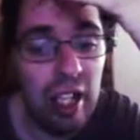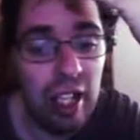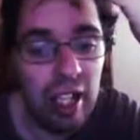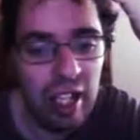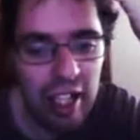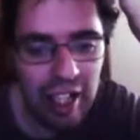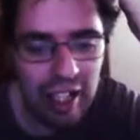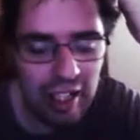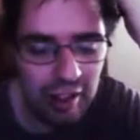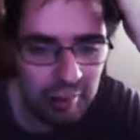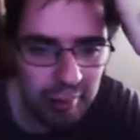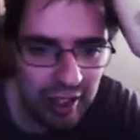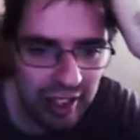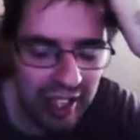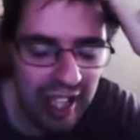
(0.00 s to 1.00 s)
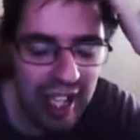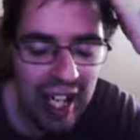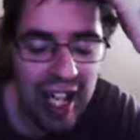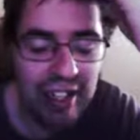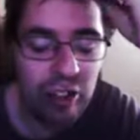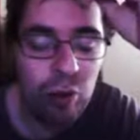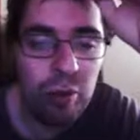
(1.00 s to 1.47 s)

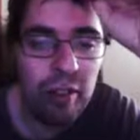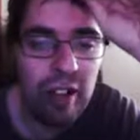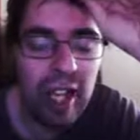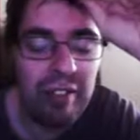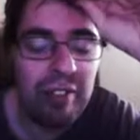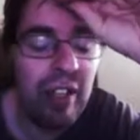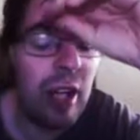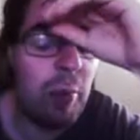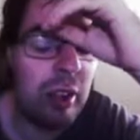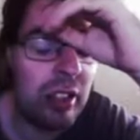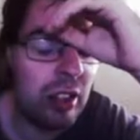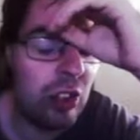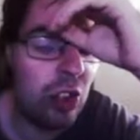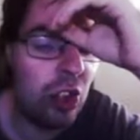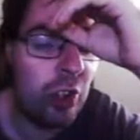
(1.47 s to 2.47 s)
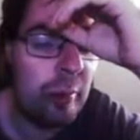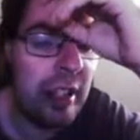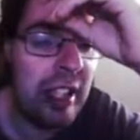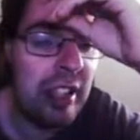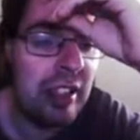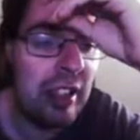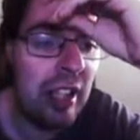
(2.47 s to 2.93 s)
I forgot what the term
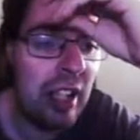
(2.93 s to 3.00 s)
is.